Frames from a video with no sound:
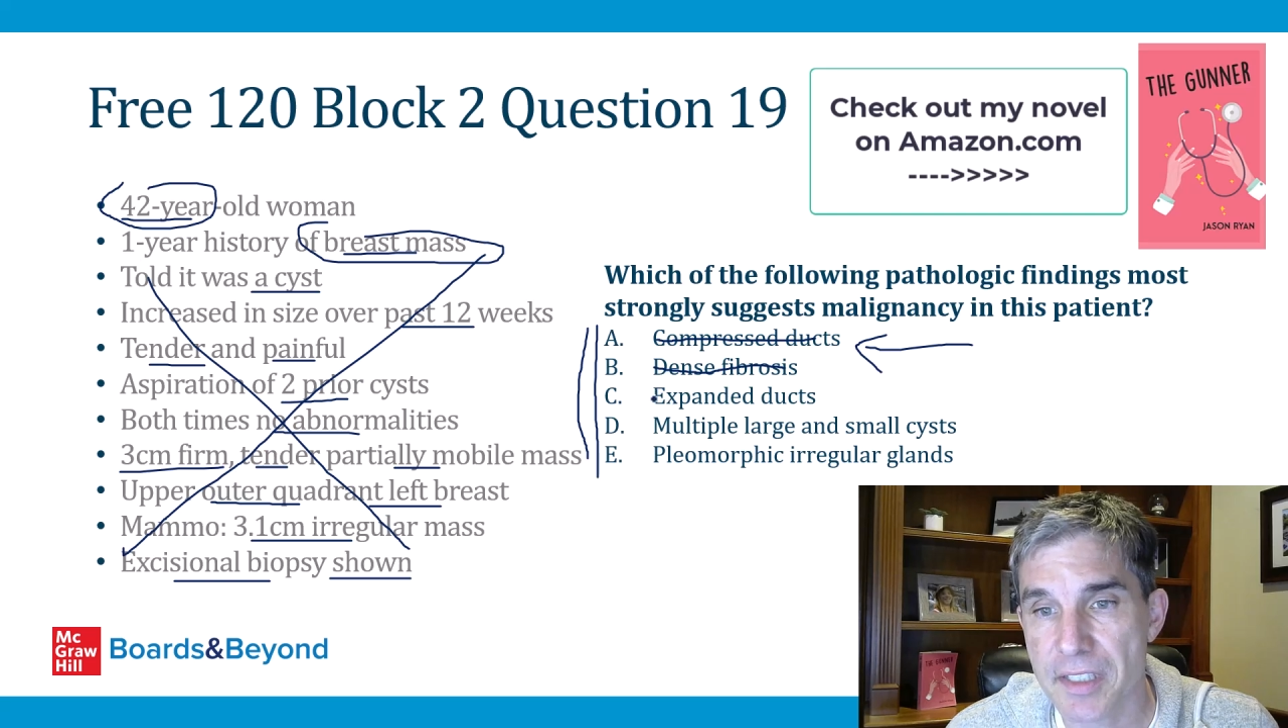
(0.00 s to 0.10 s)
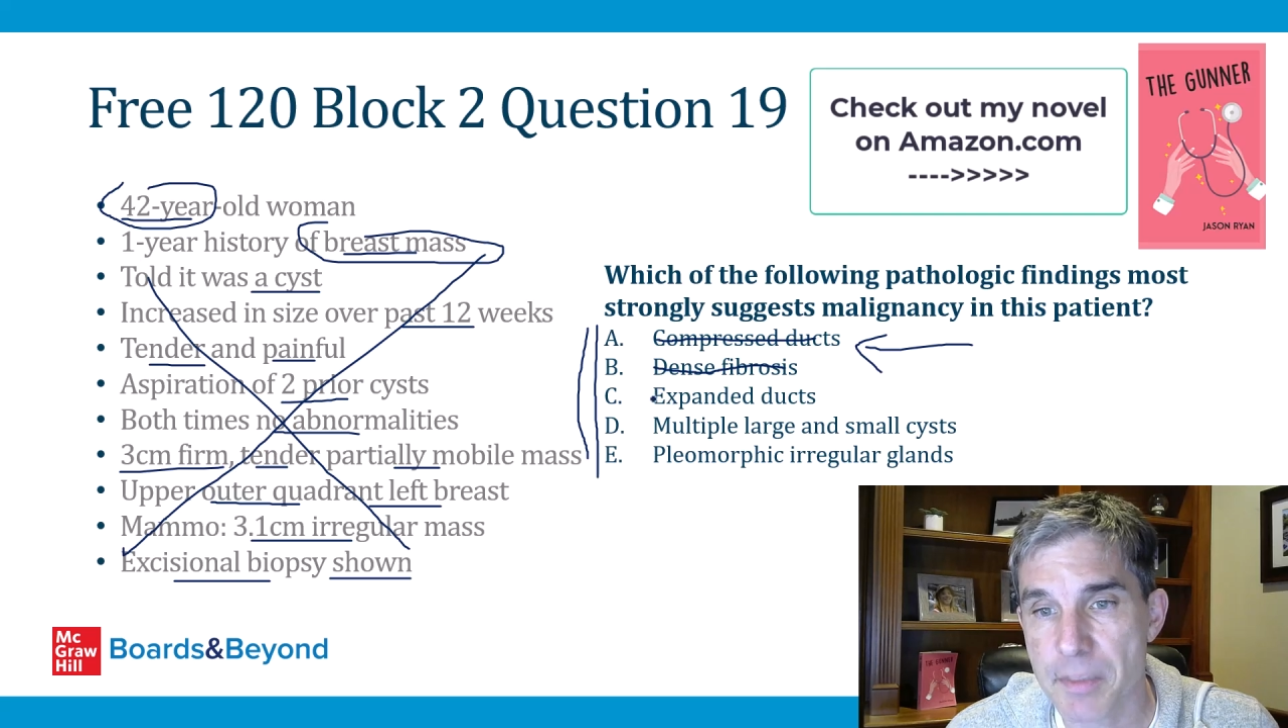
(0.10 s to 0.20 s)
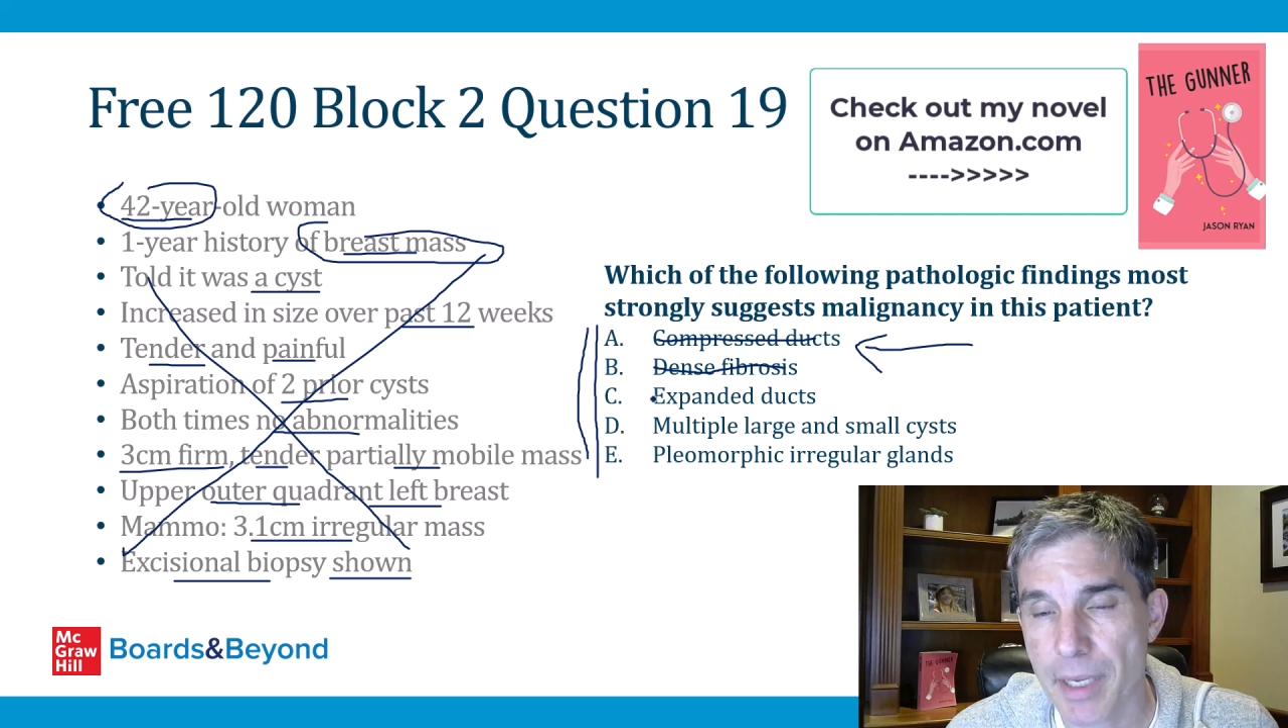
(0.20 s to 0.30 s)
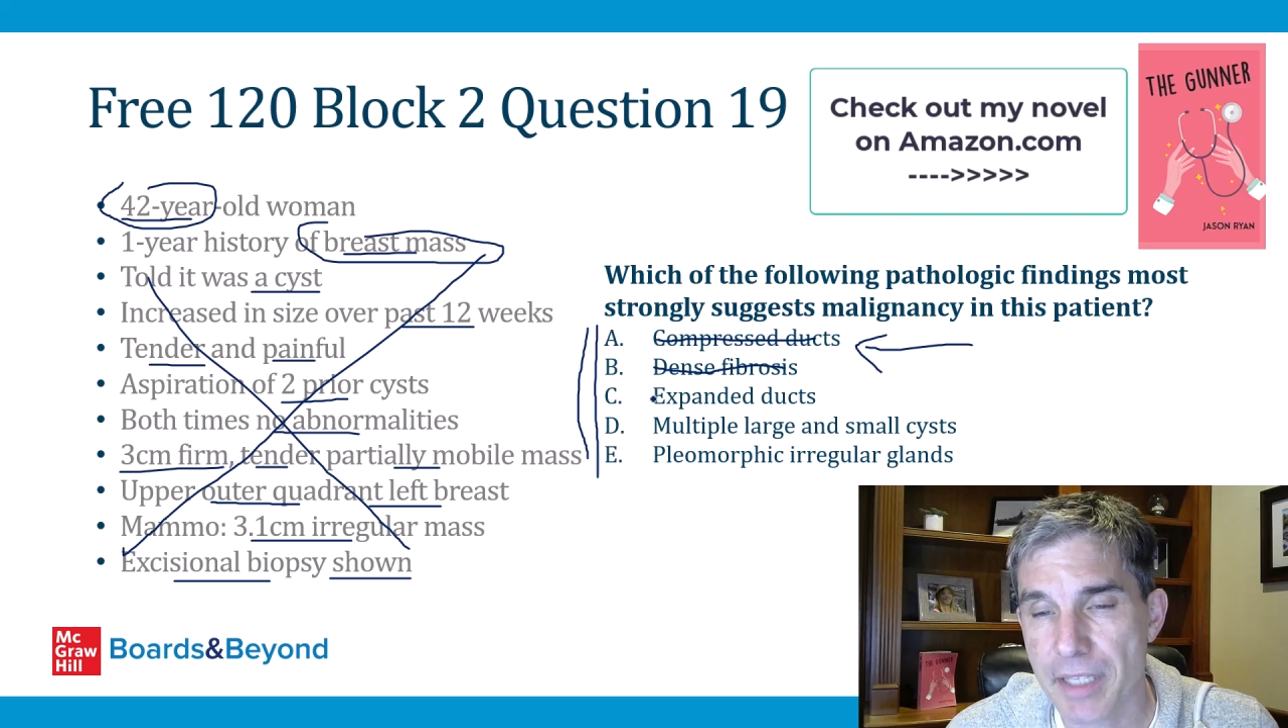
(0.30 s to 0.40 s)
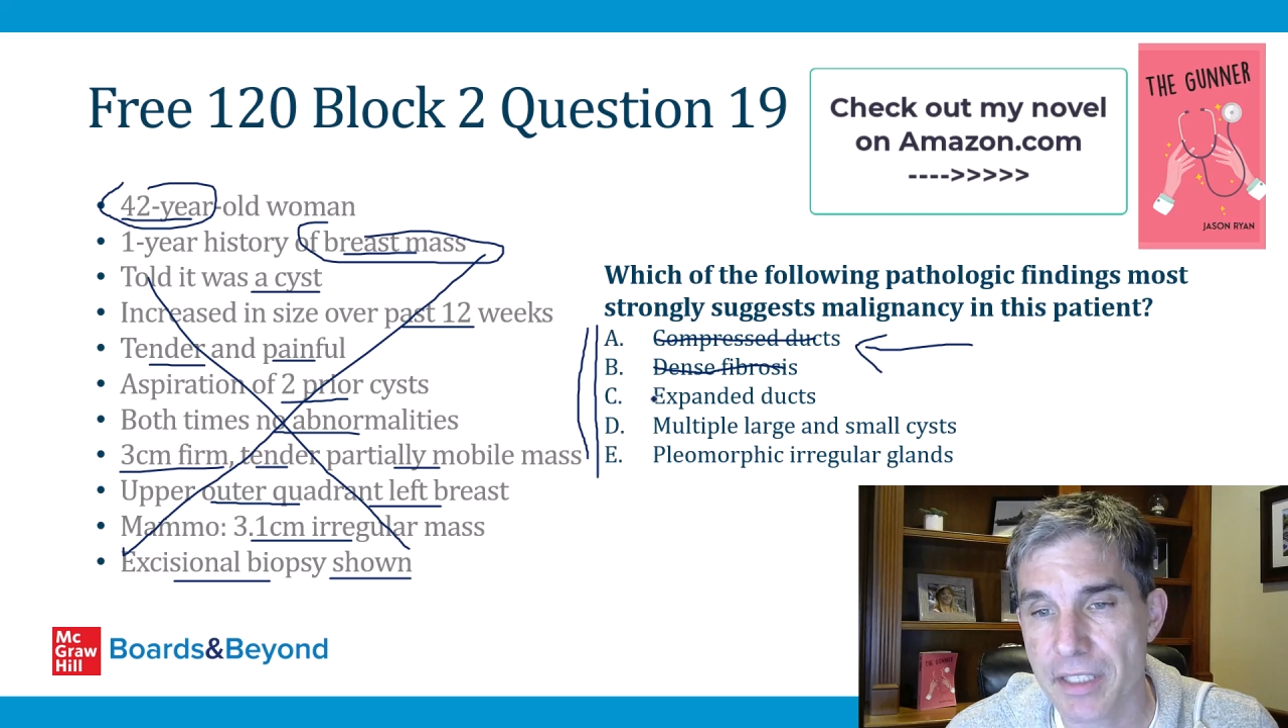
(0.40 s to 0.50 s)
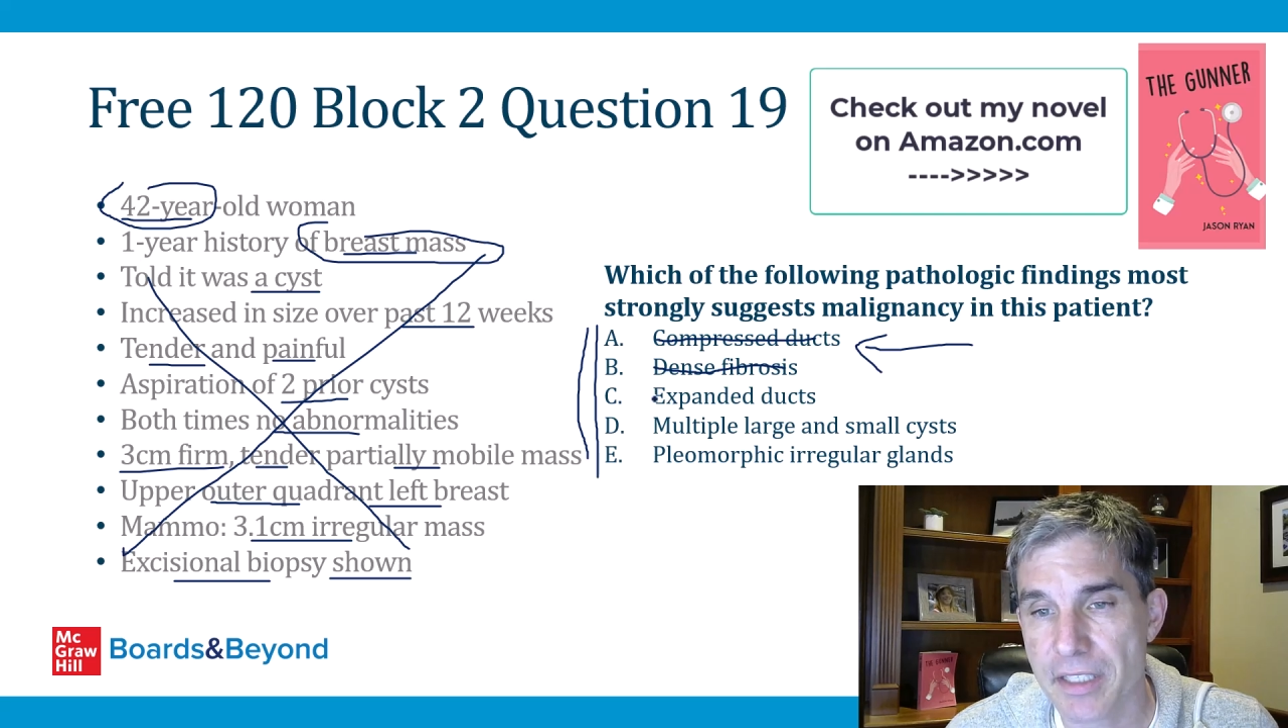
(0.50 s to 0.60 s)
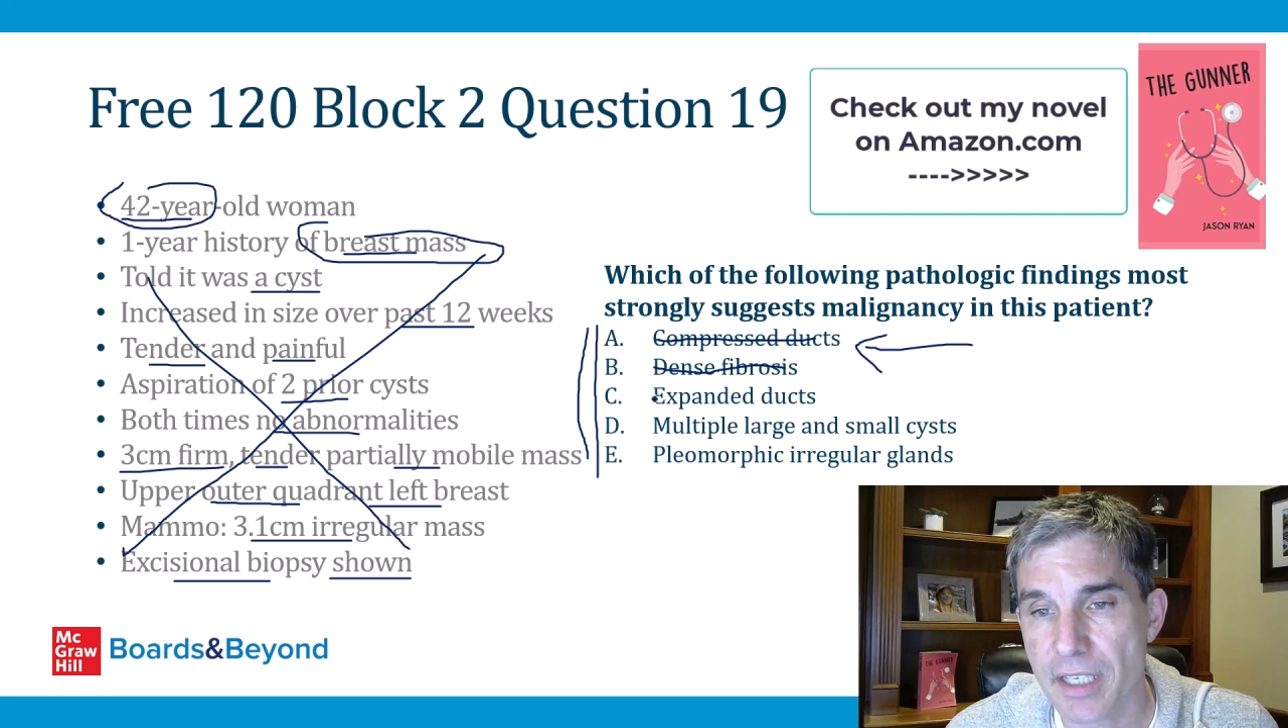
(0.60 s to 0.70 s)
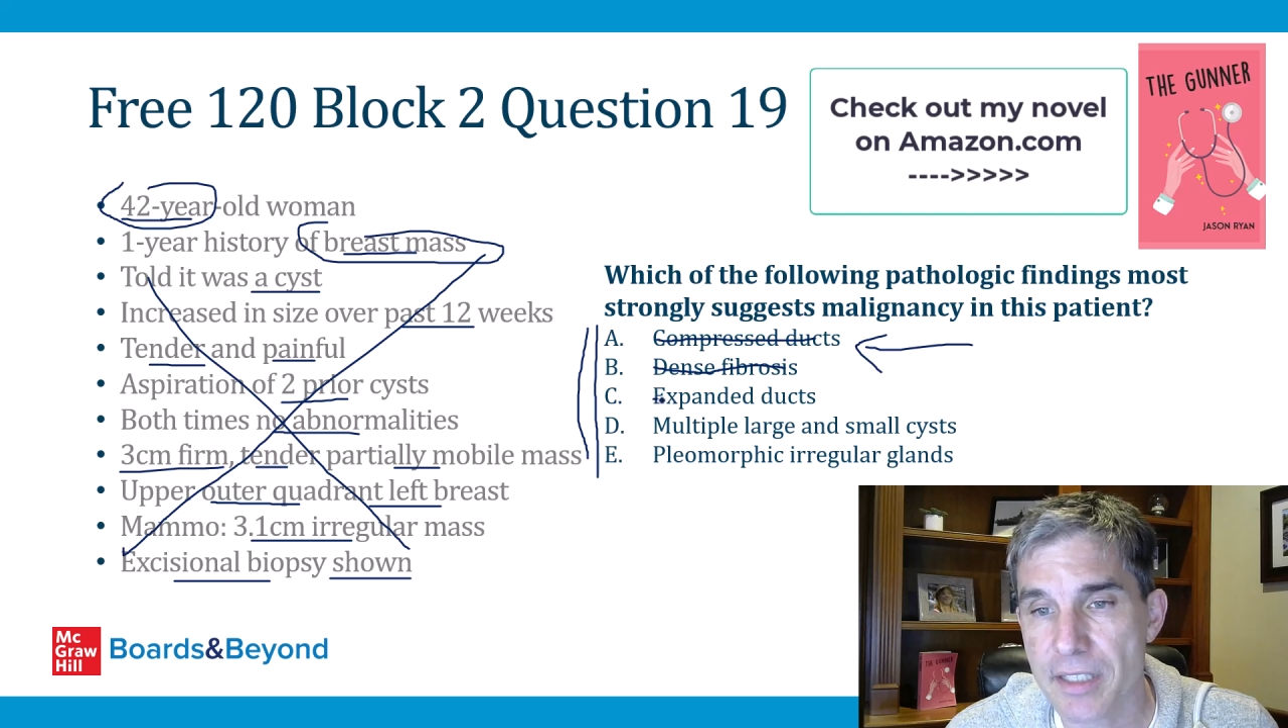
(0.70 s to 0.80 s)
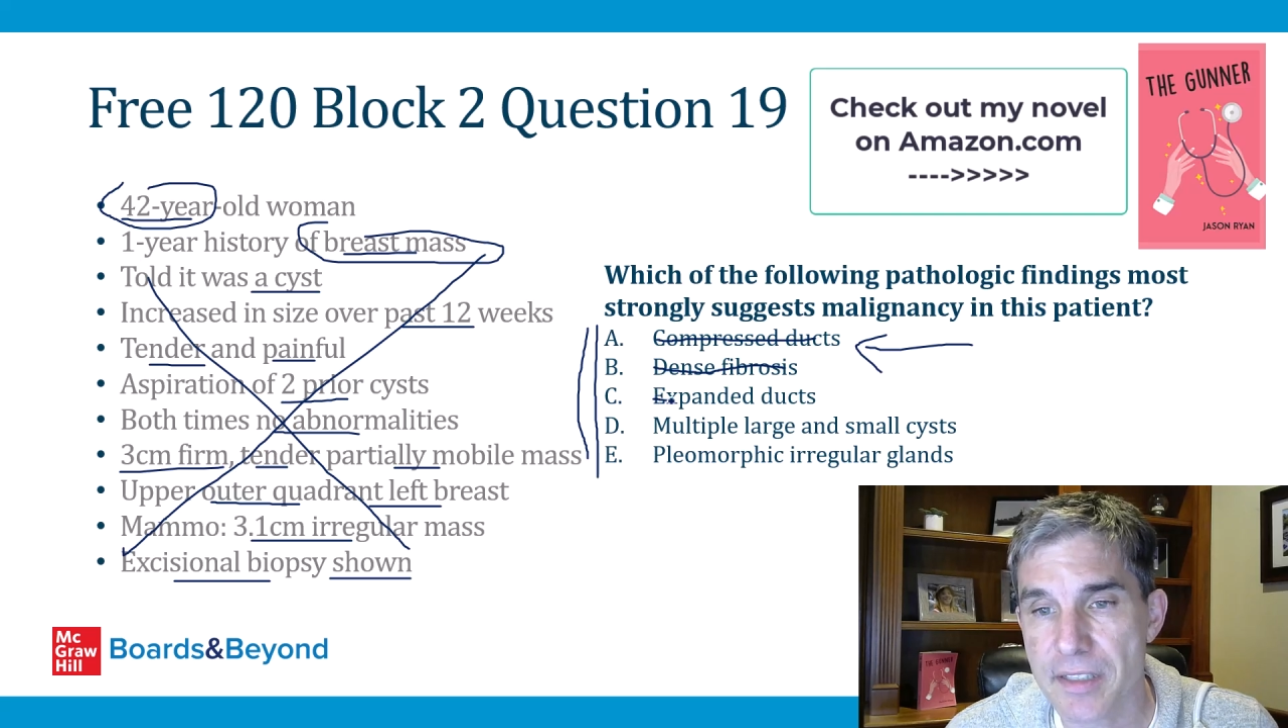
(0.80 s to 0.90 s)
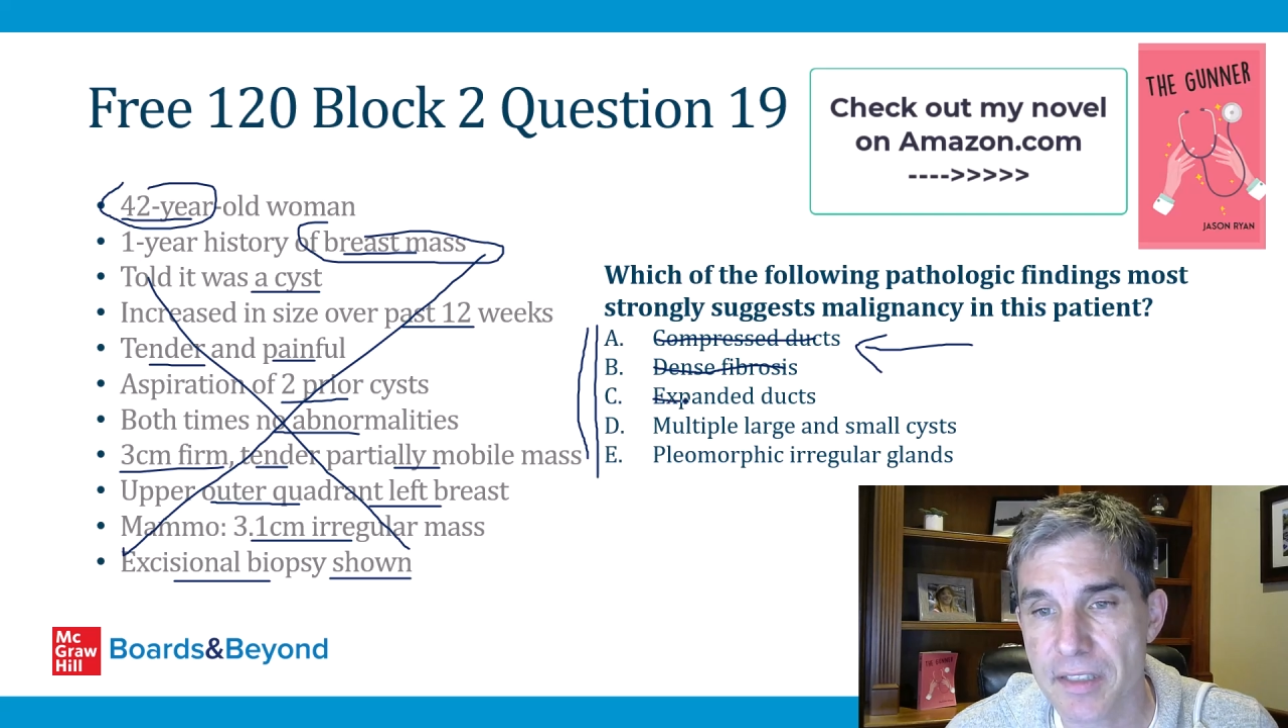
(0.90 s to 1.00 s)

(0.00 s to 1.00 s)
expanded ducts.